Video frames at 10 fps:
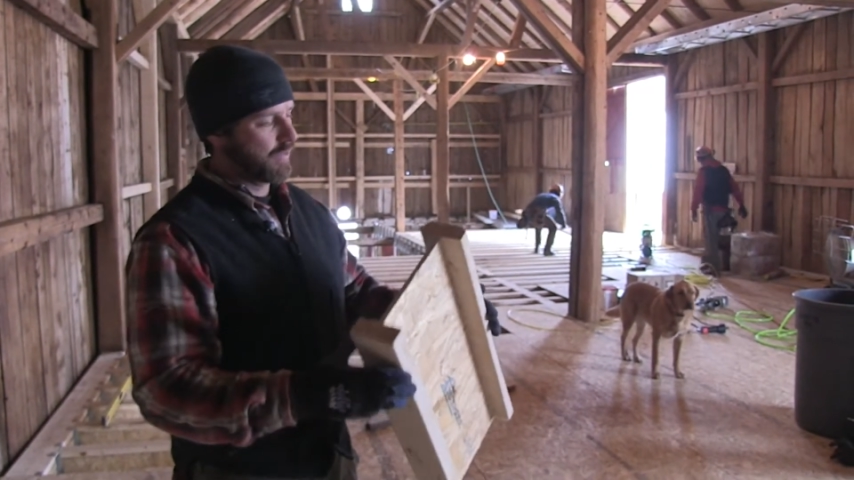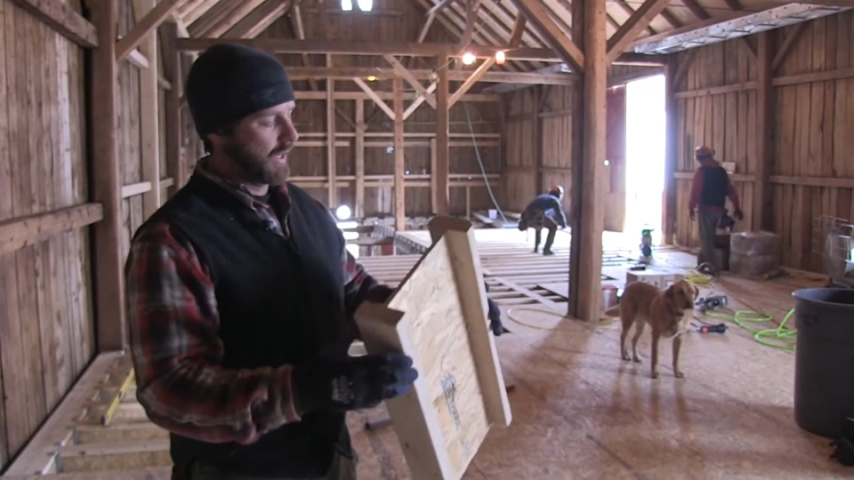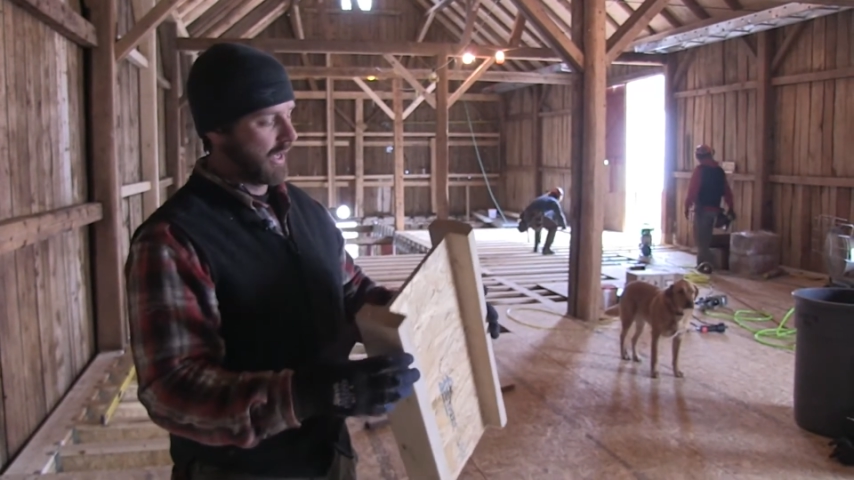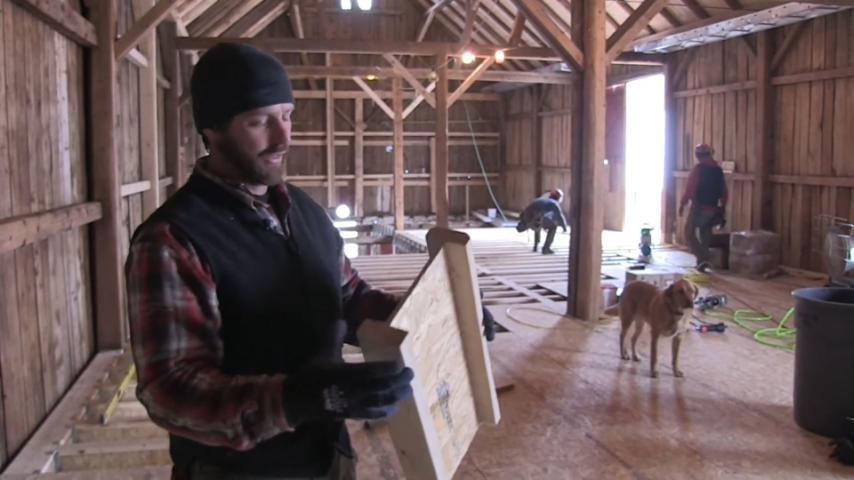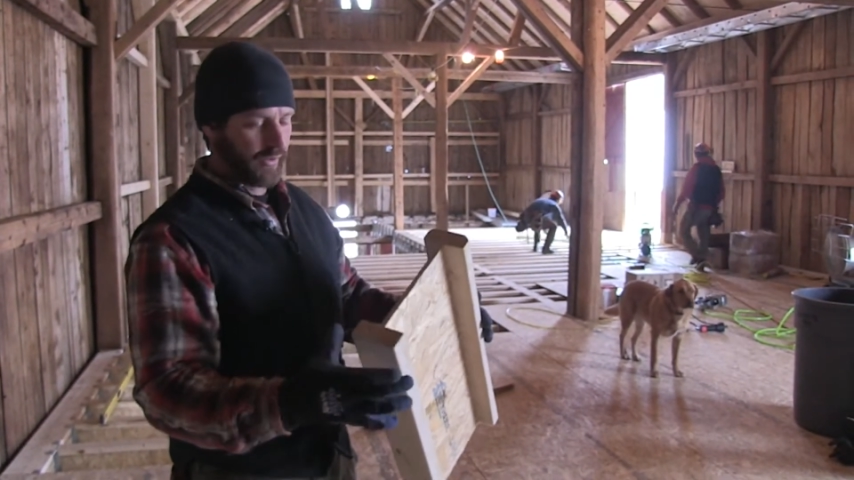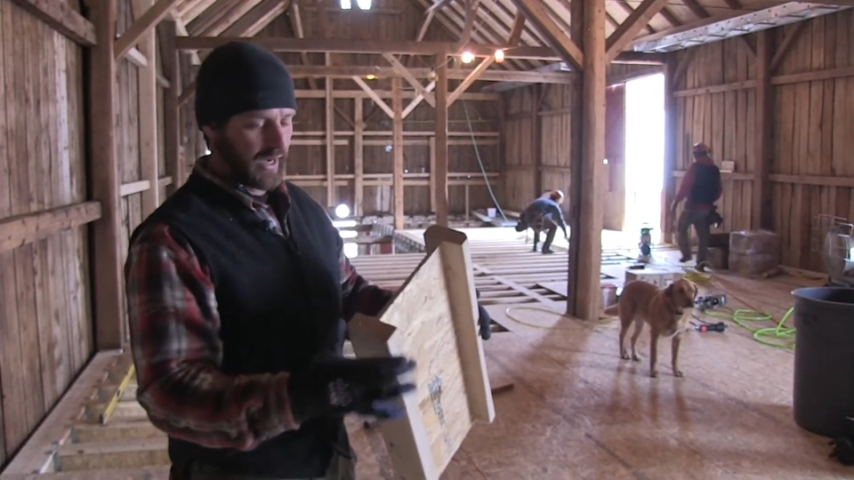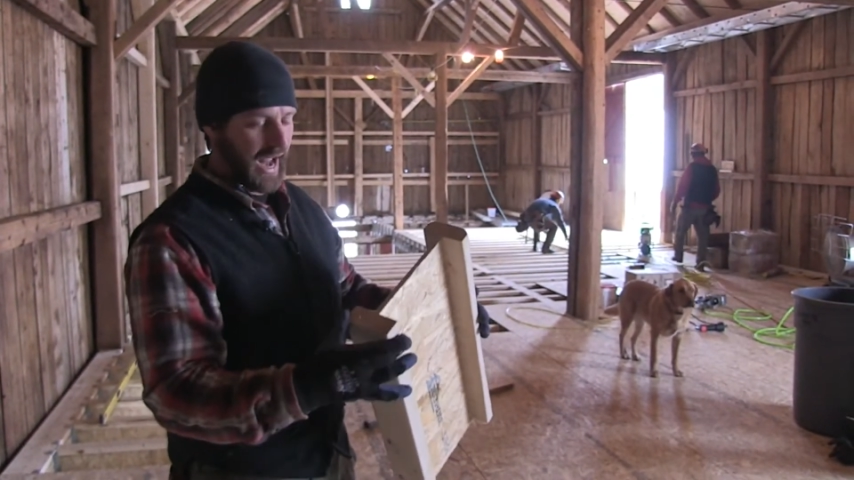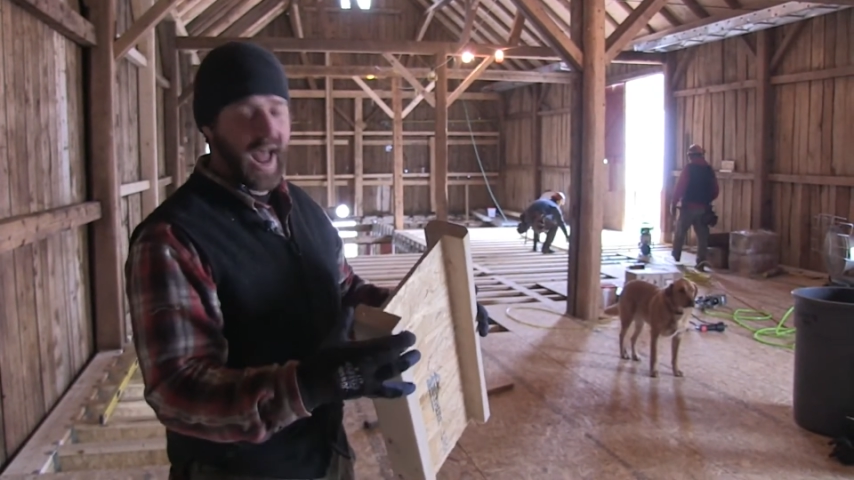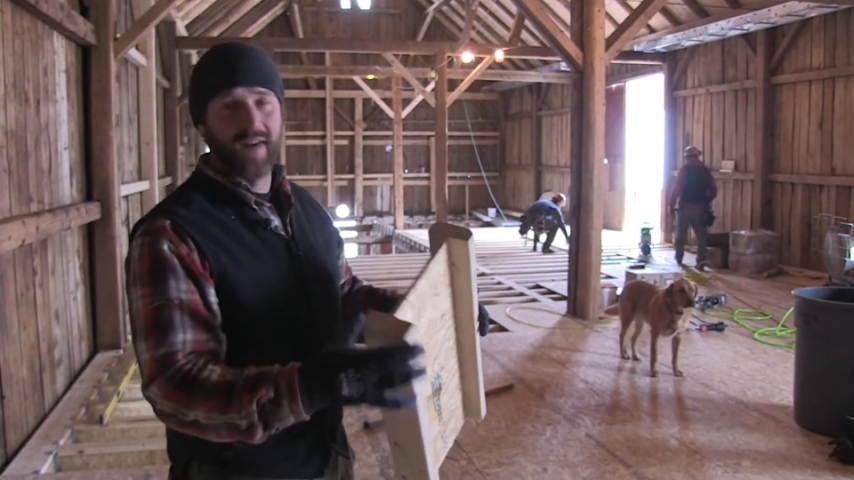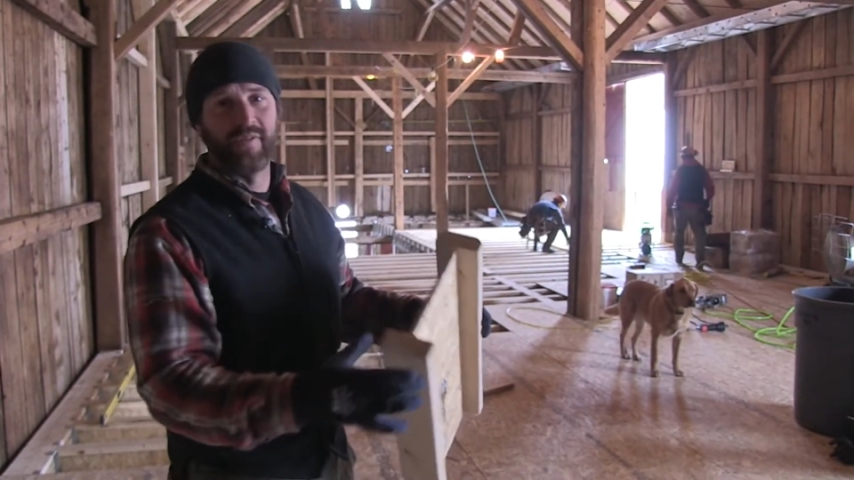uh, three and
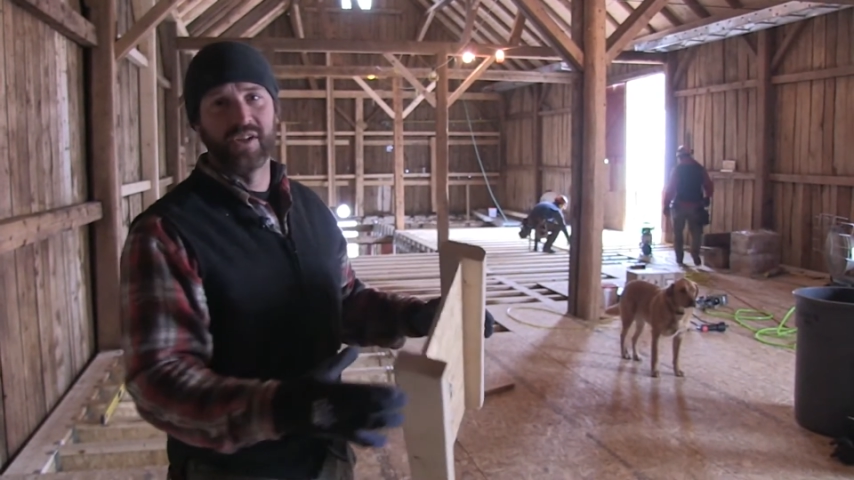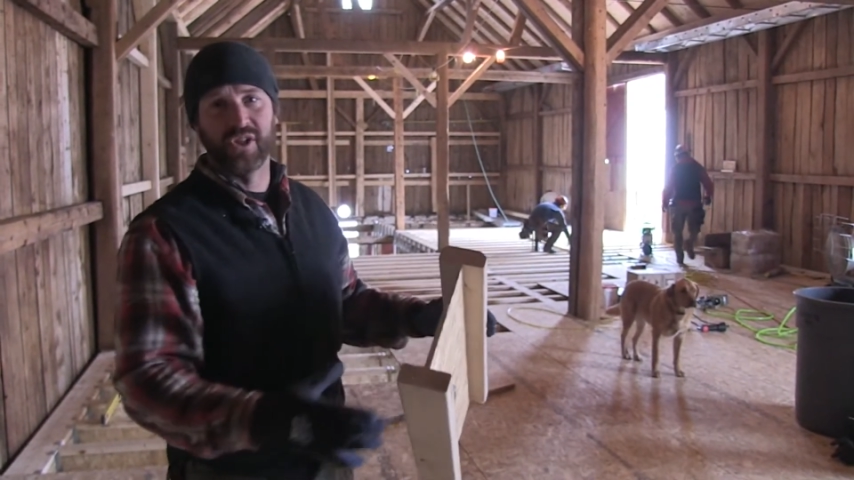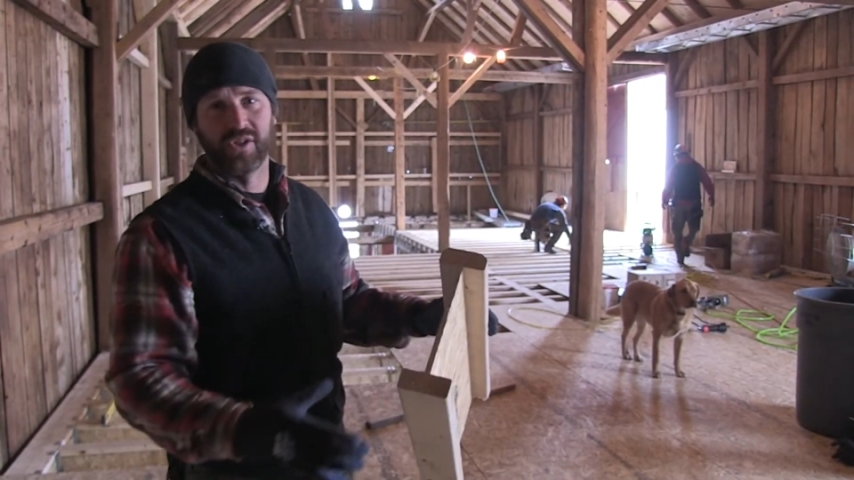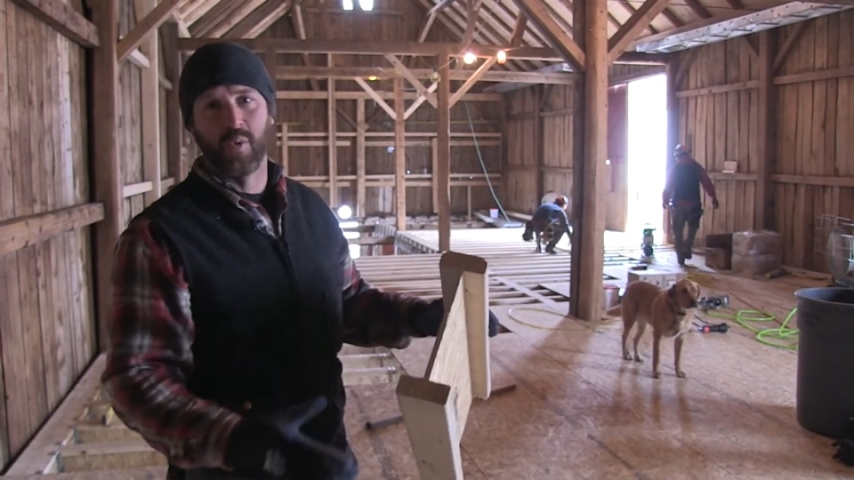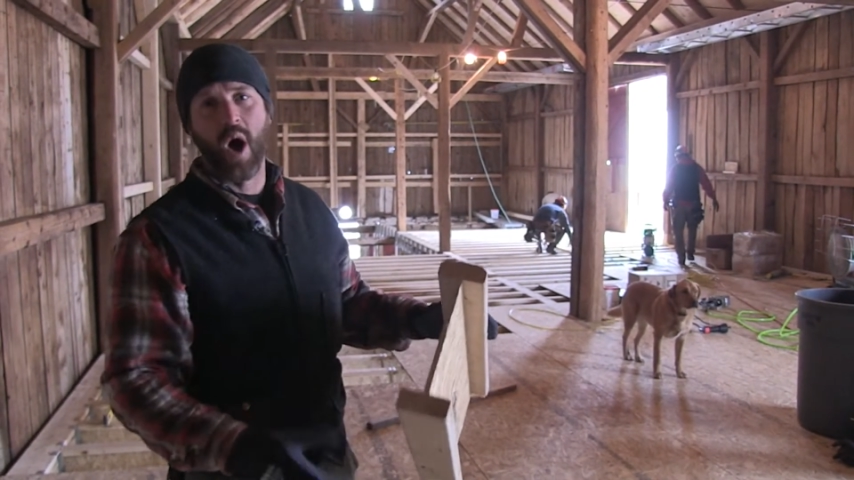a half inches